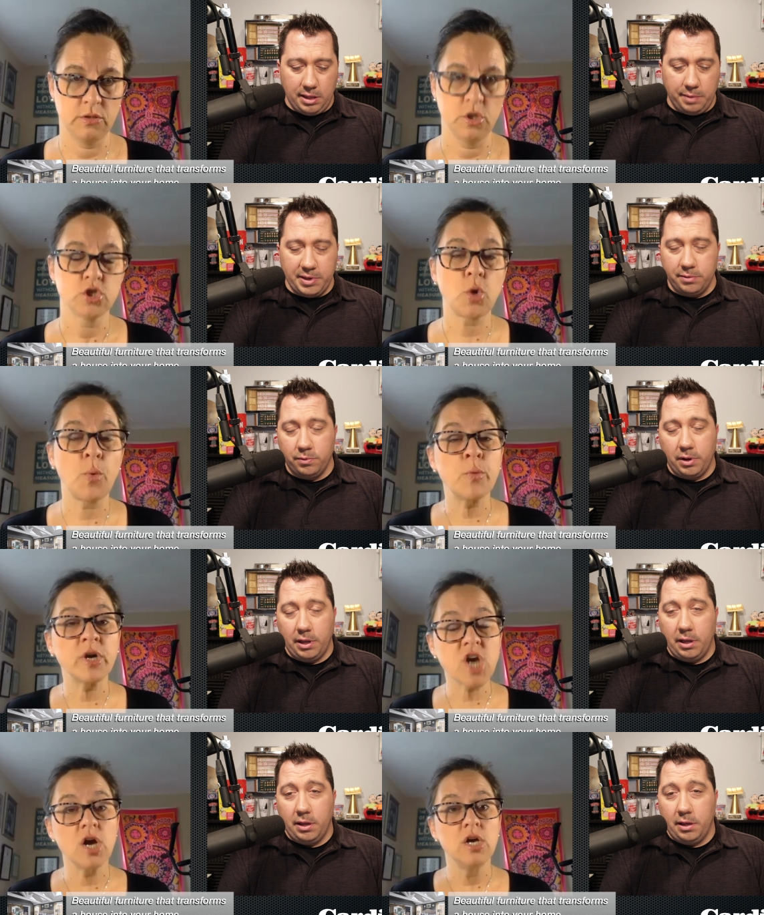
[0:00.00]
Speaker 1: I so mean, when we're
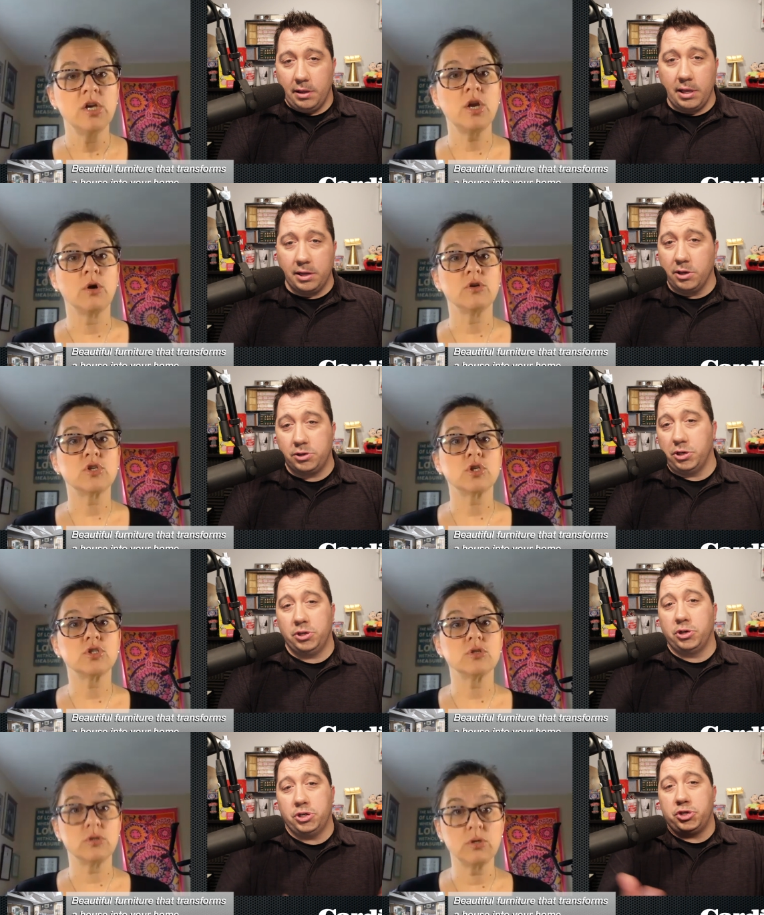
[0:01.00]
talking, you know, yeah, you,
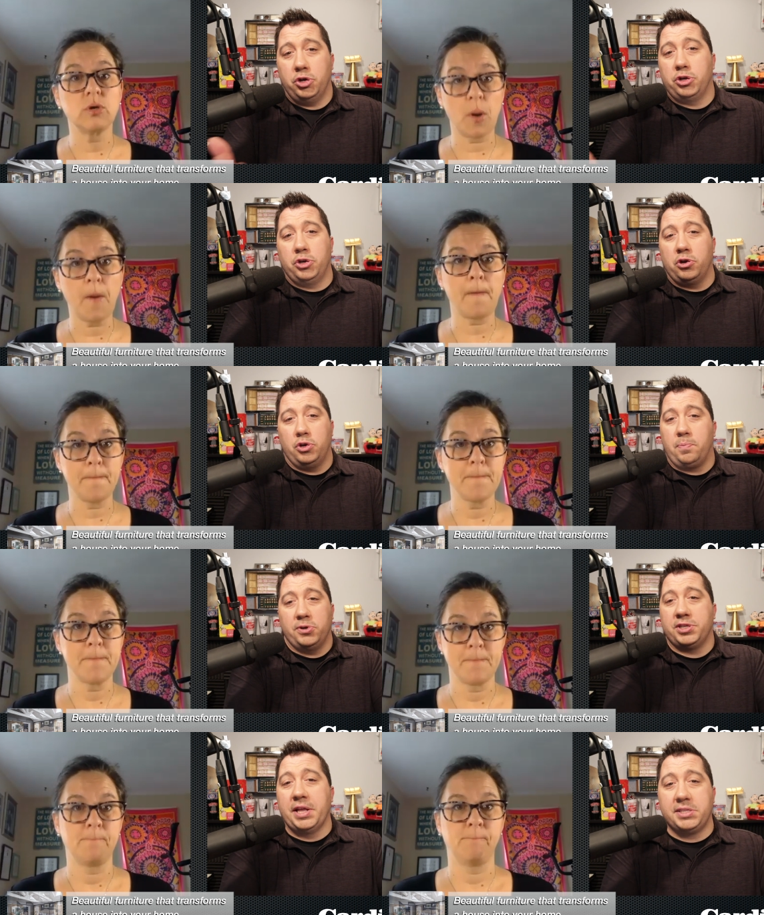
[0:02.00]
you're just you're you're you're
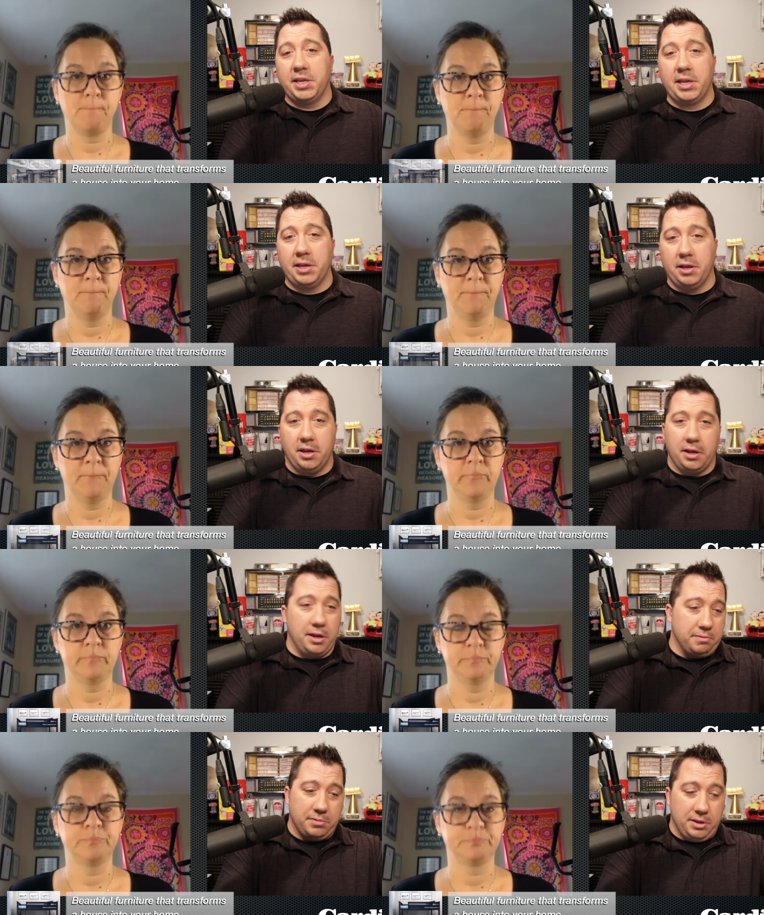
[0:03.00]
presenting. Uh,
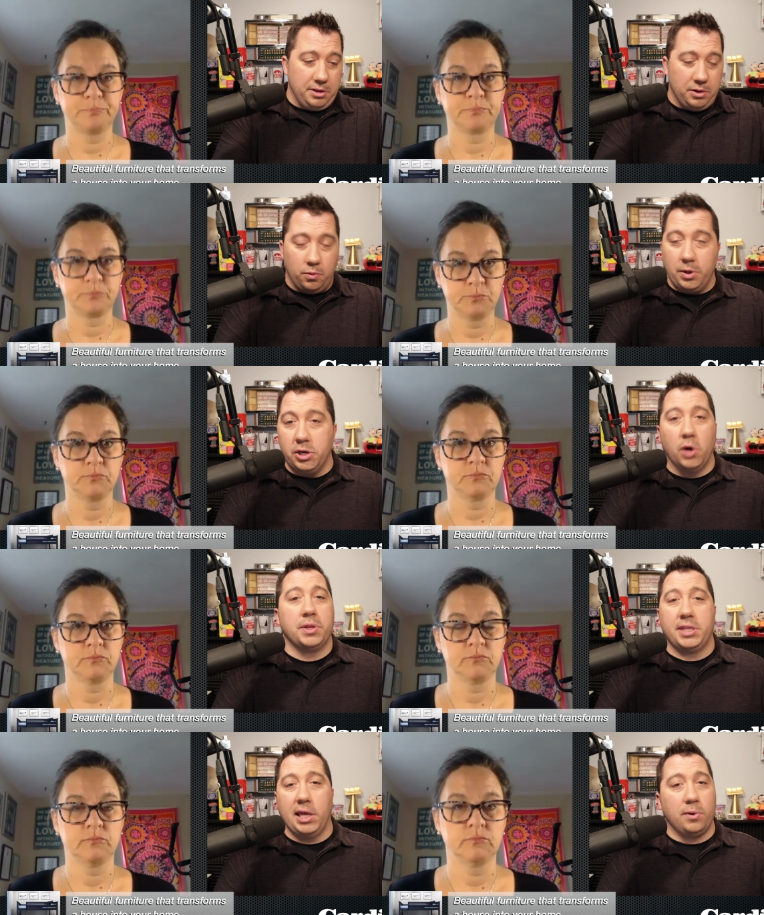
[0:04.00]
uh, we know
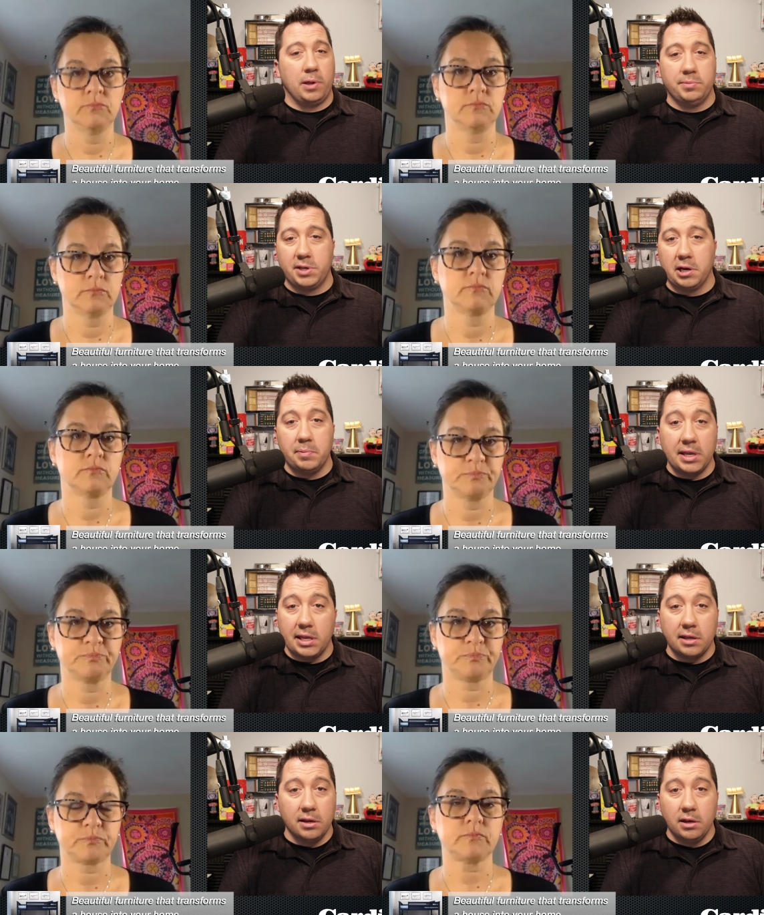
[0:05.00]
what the outcome's going to
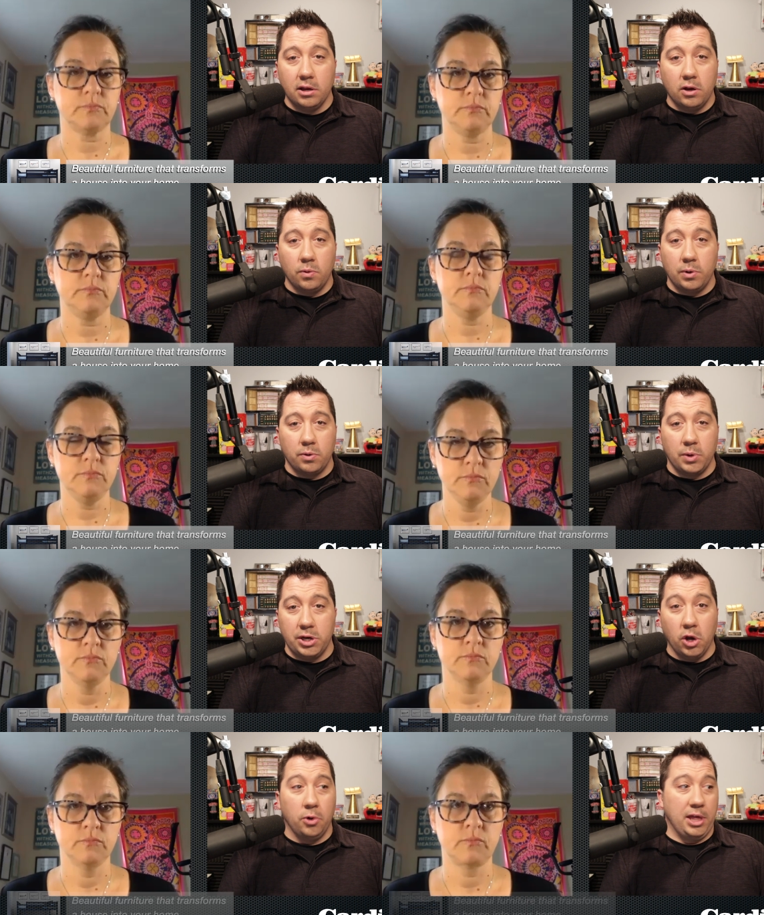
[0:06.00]
be. We
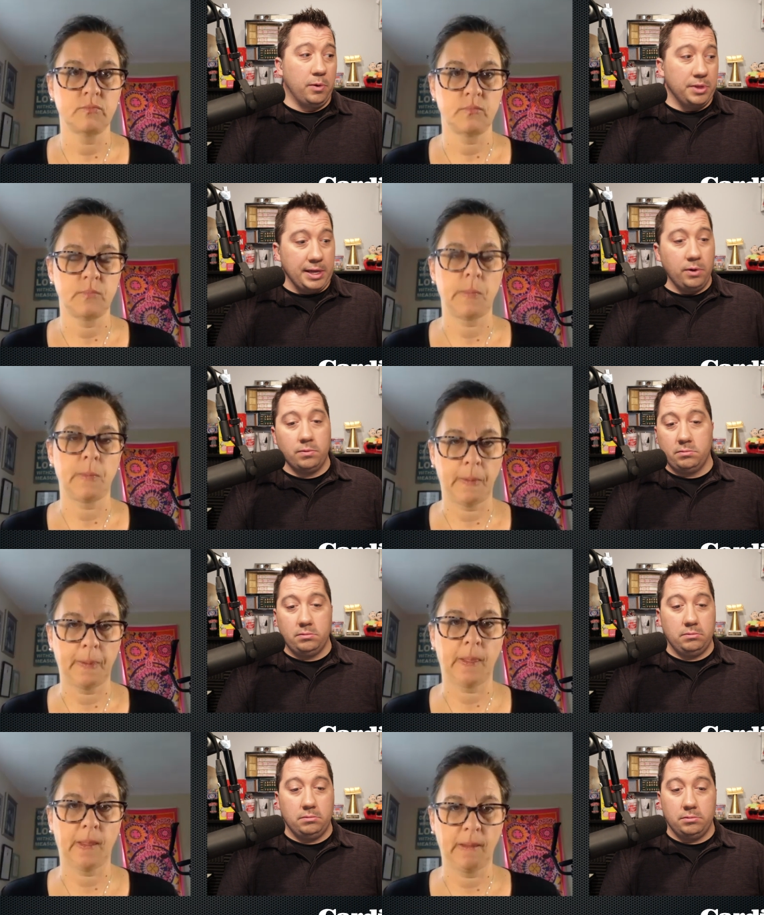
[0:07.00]
we know that without
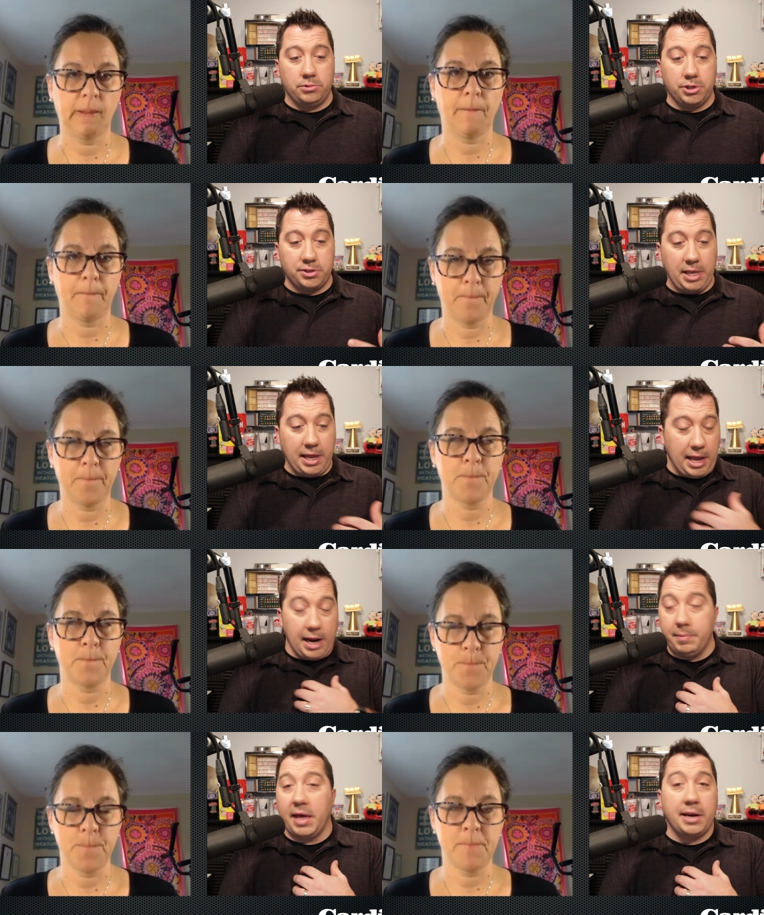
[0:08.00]
just and,
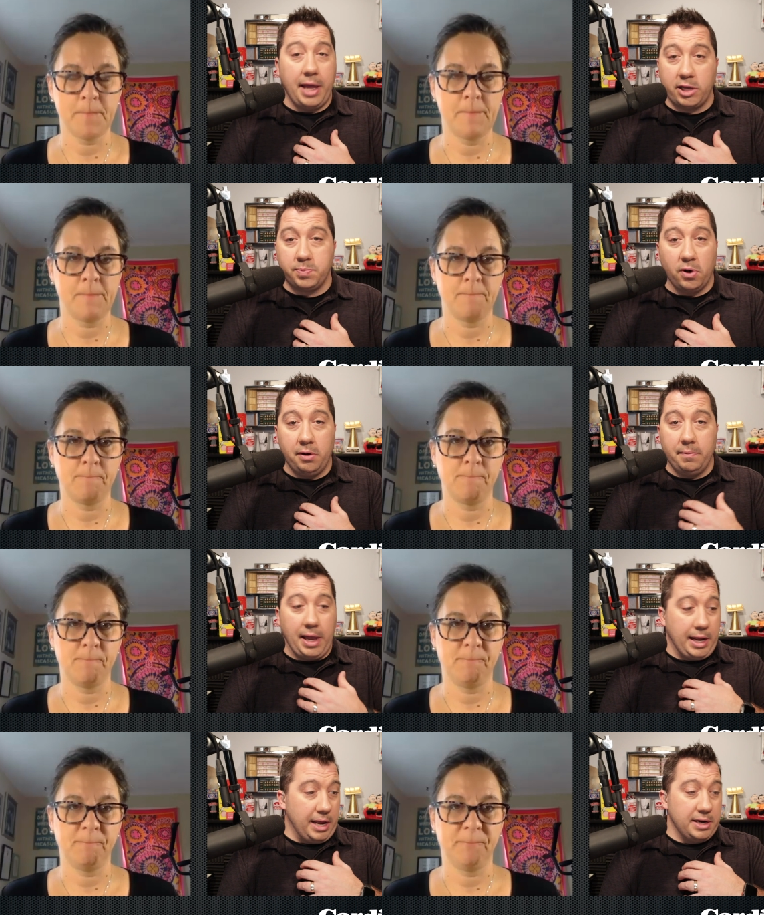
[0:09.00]
and I'm not an expert.
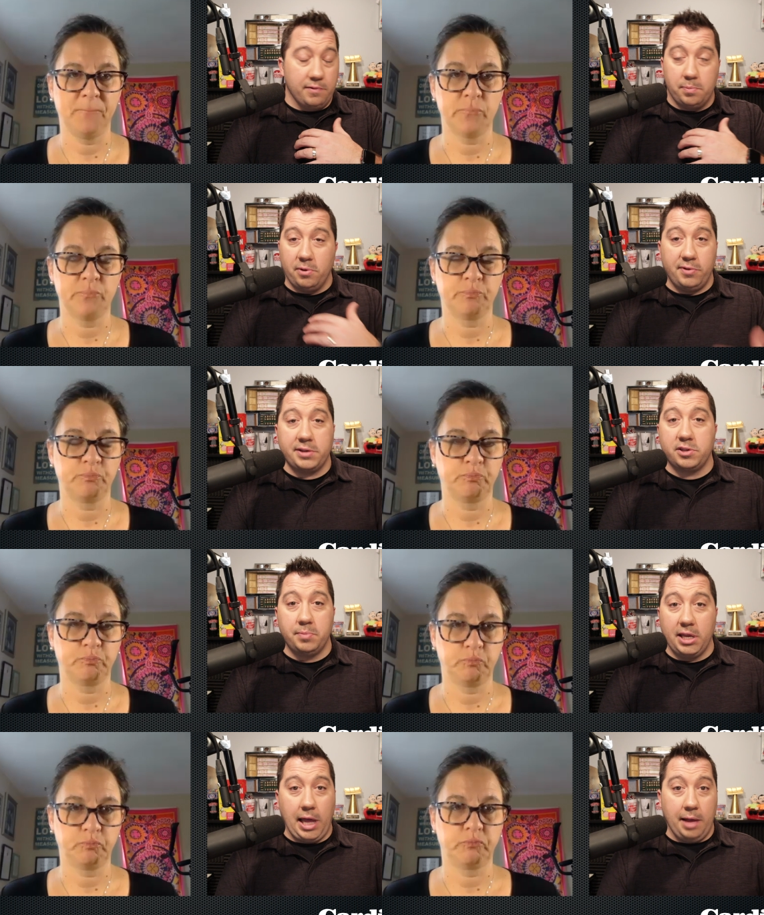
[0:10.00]
I, I never profess to
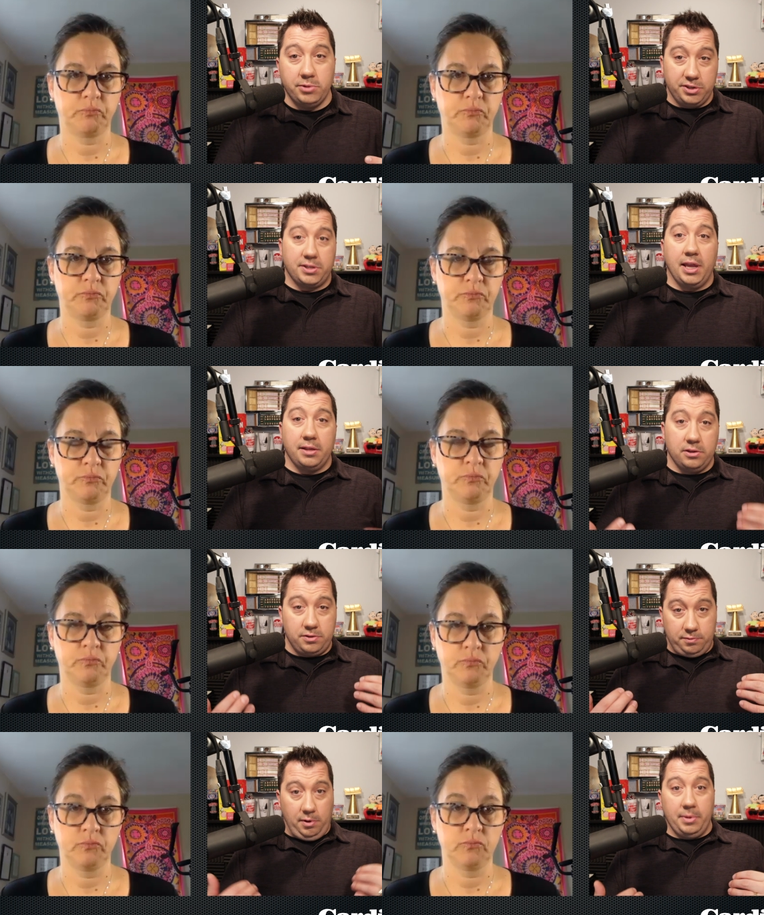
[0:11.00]
be. I'm just saying
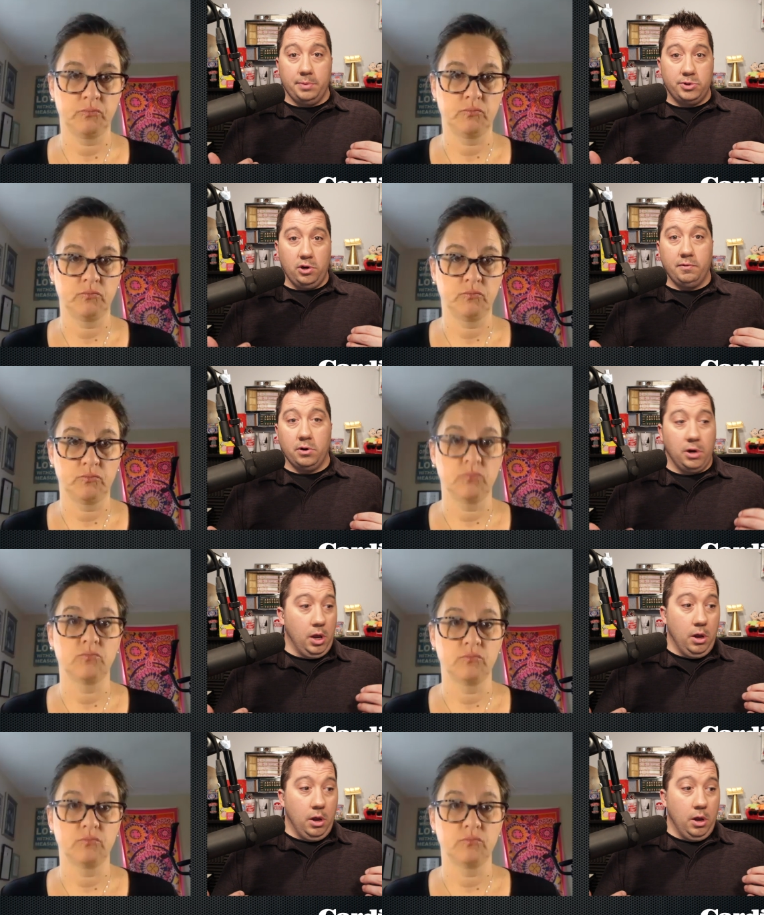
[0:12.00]
this from an observer.